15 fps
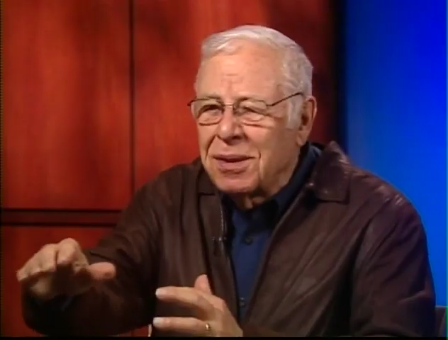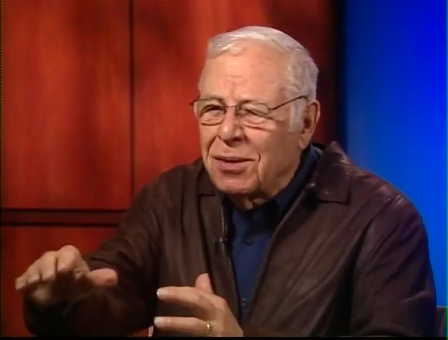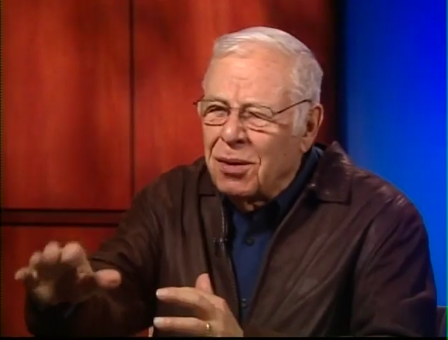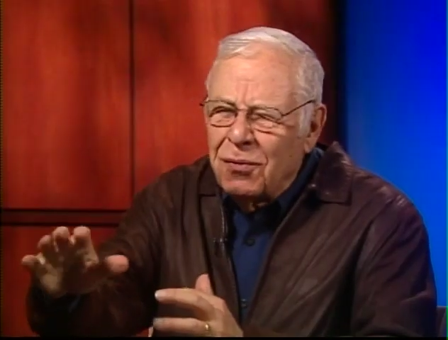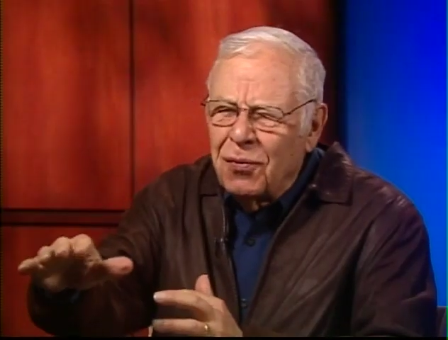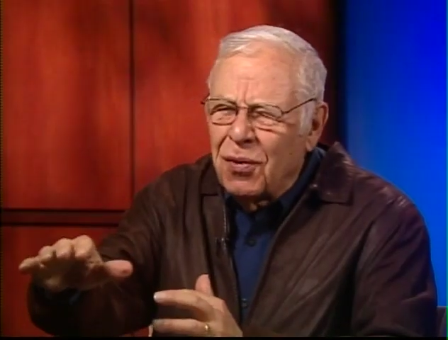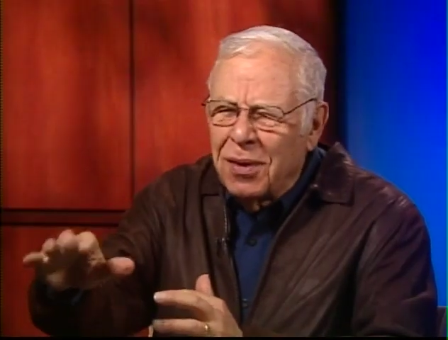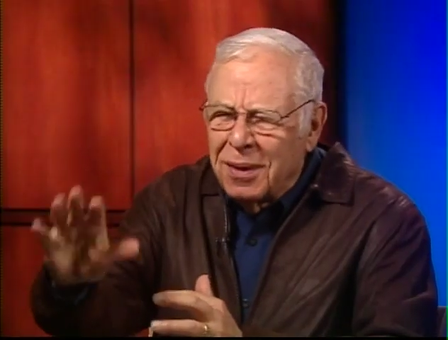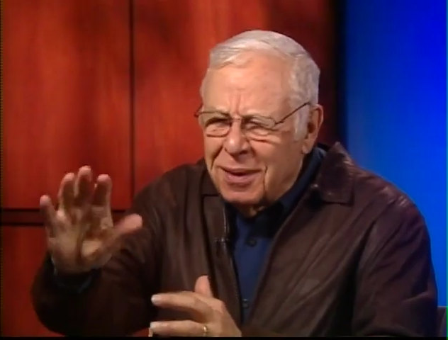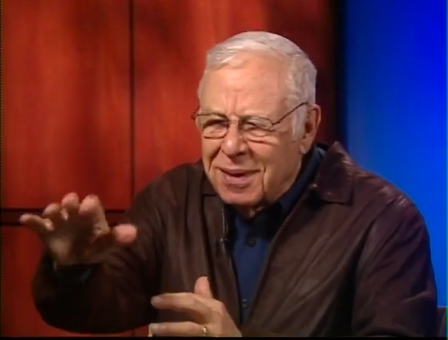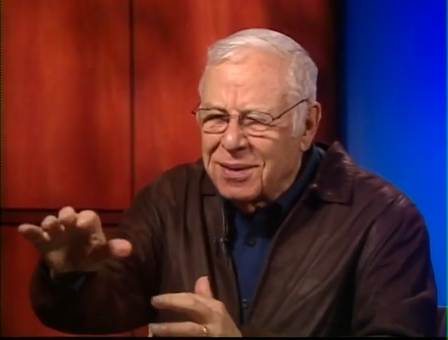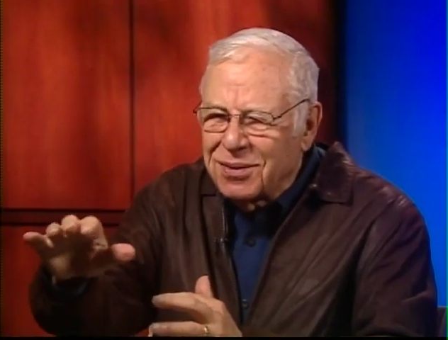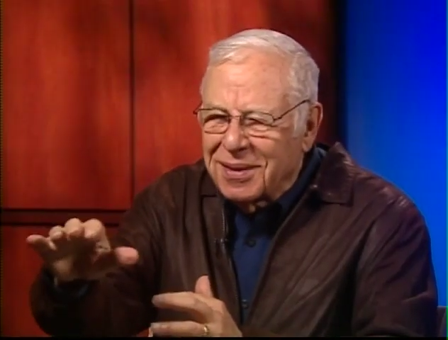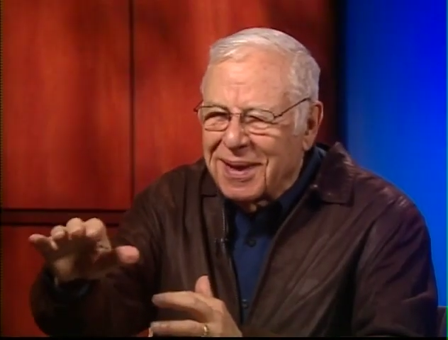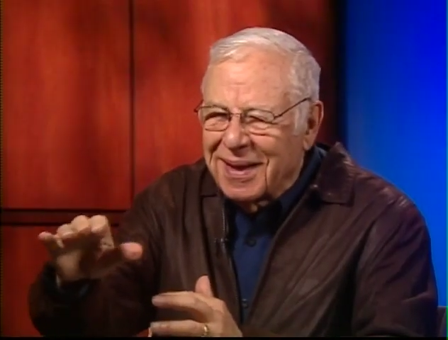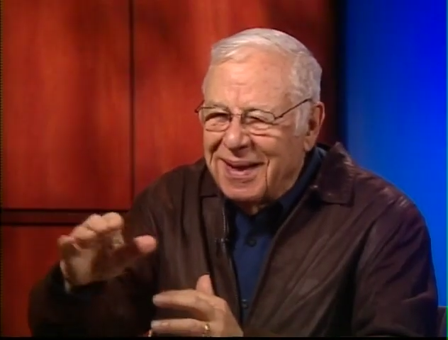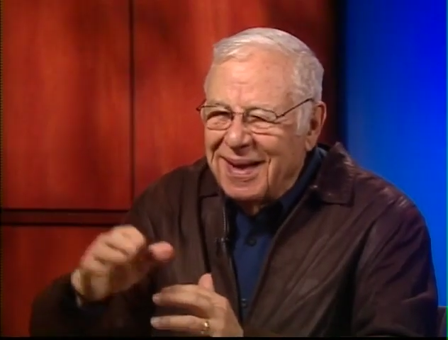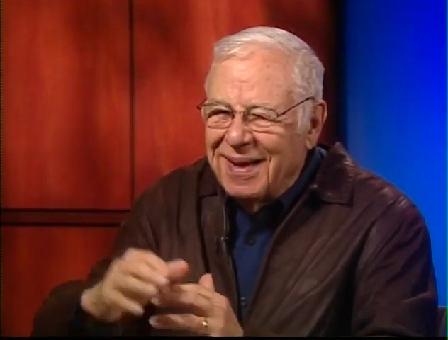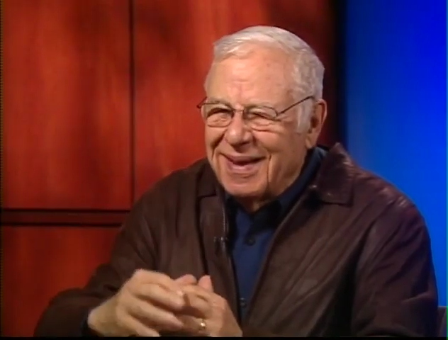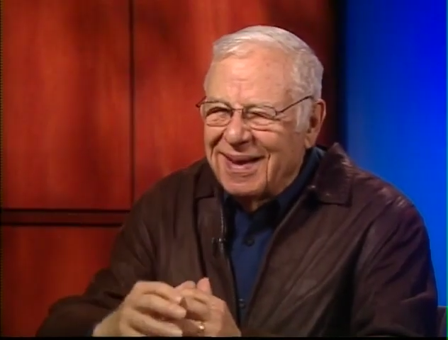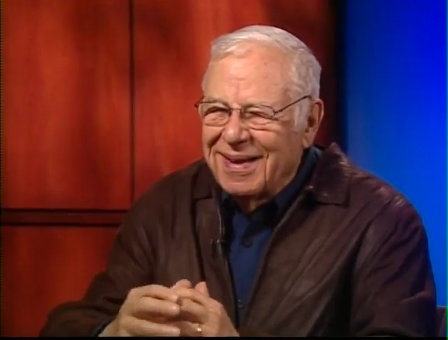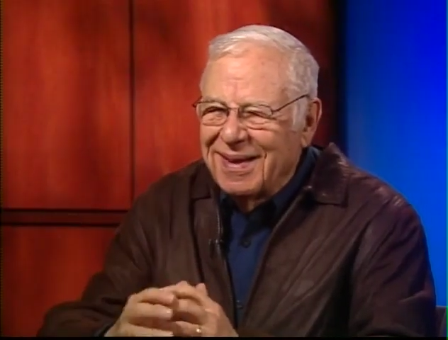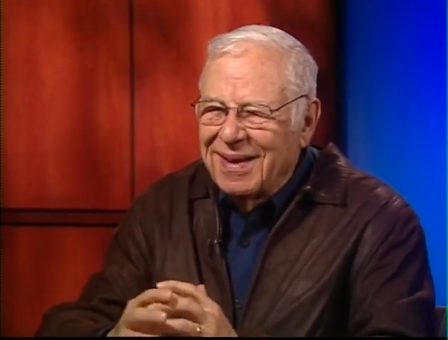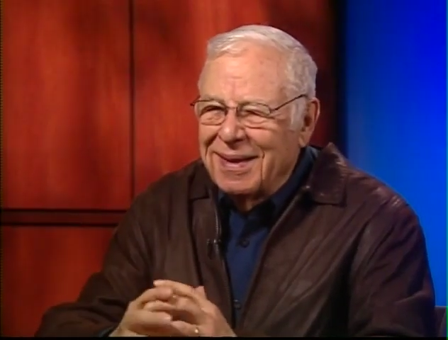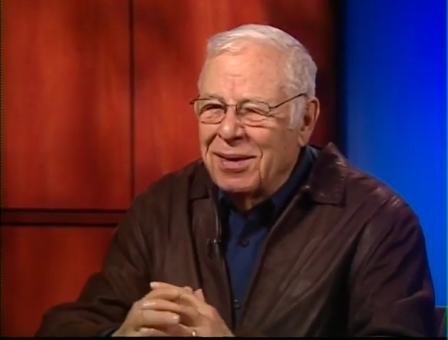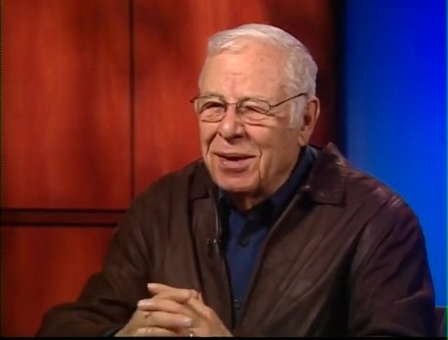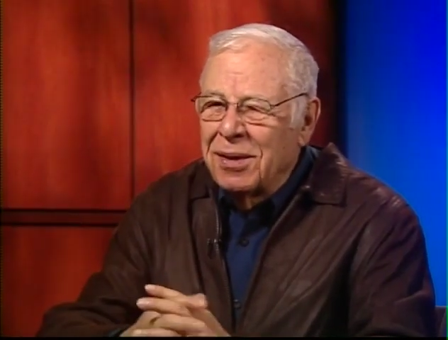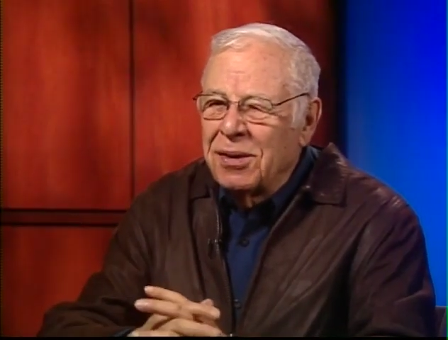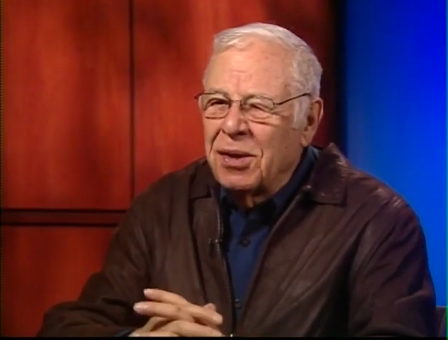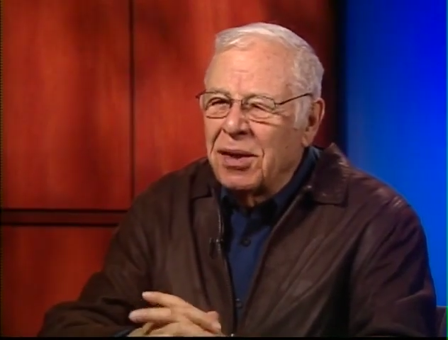don't worry, it's okay.
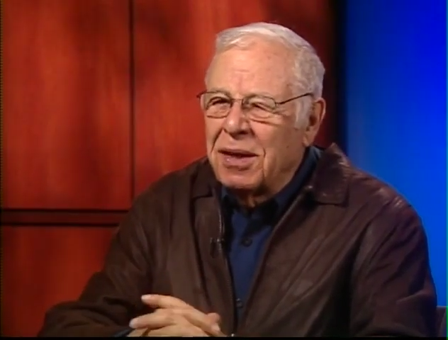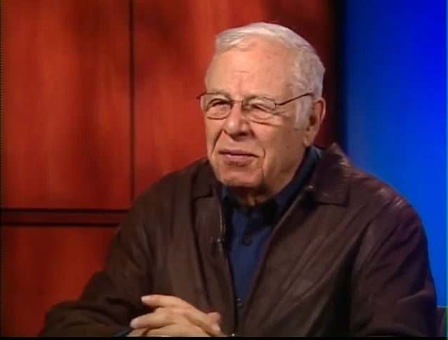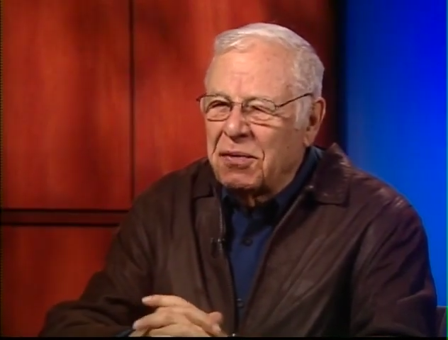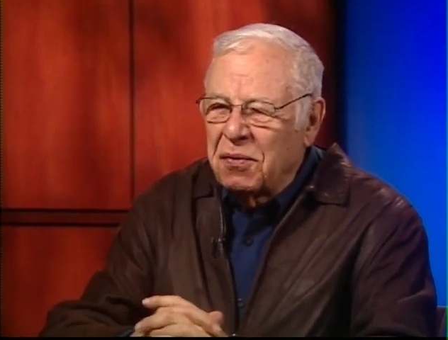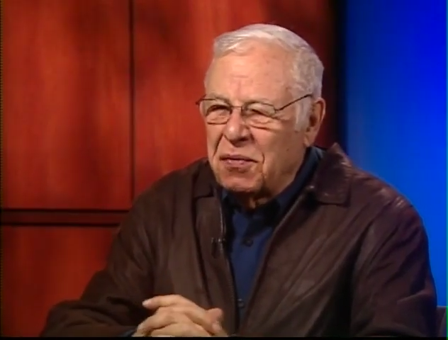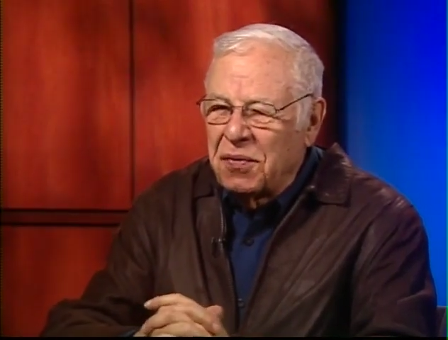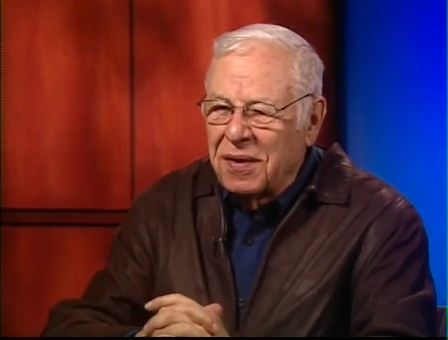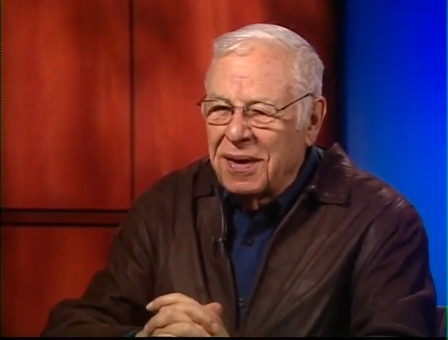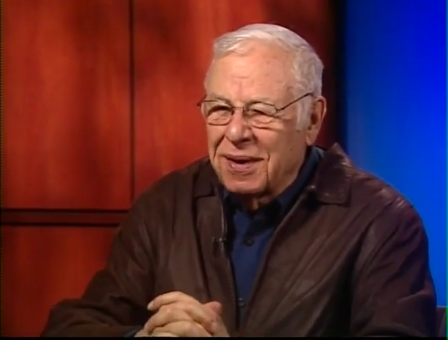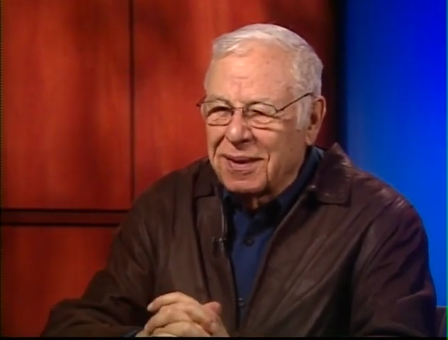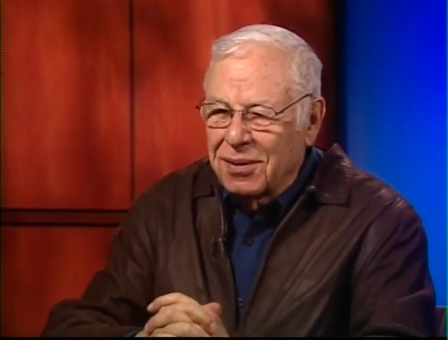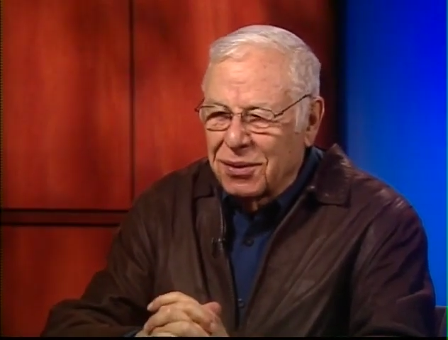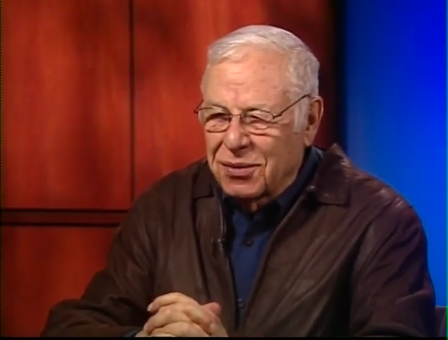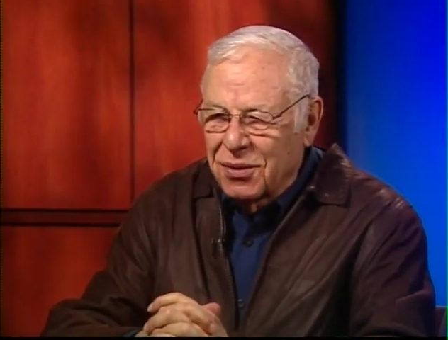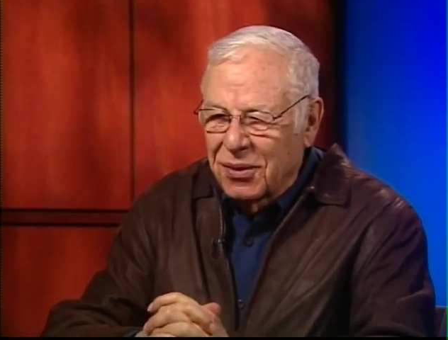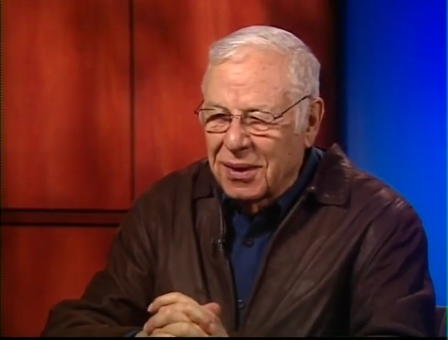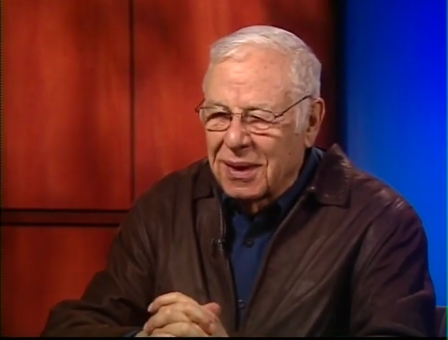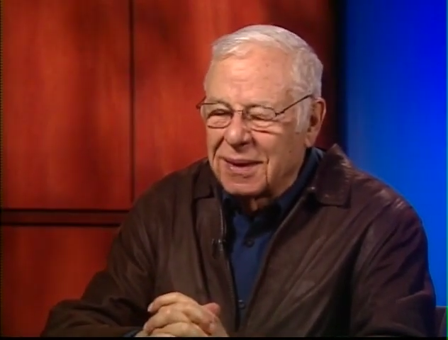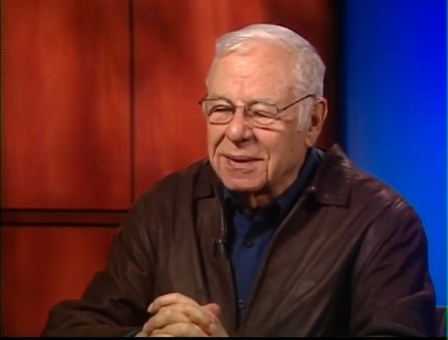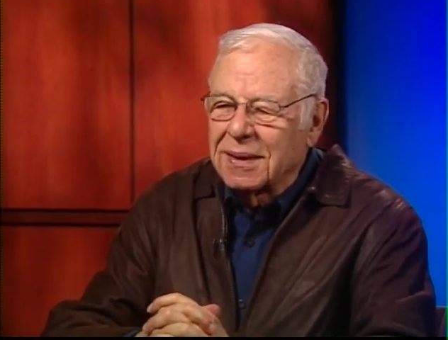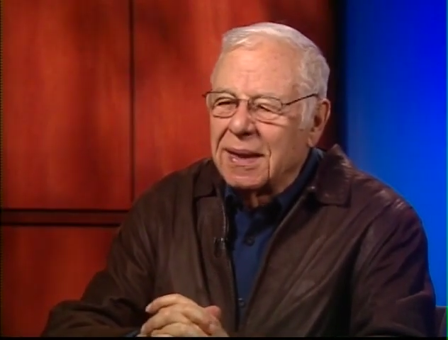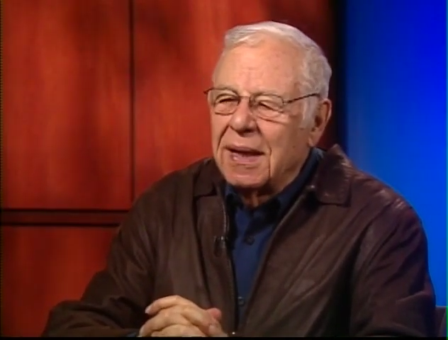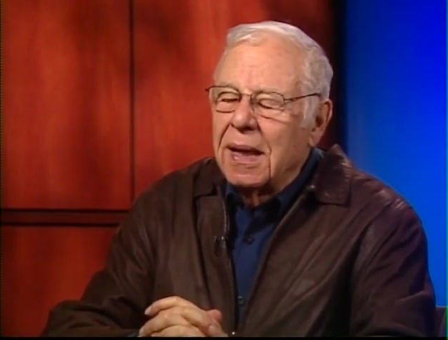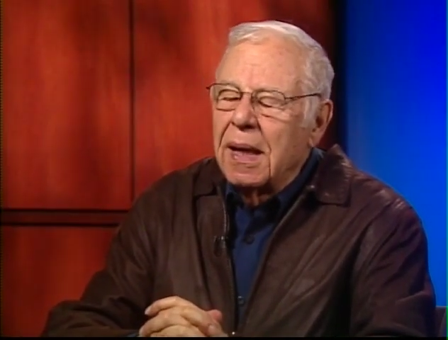You don't have to fear those gorillas.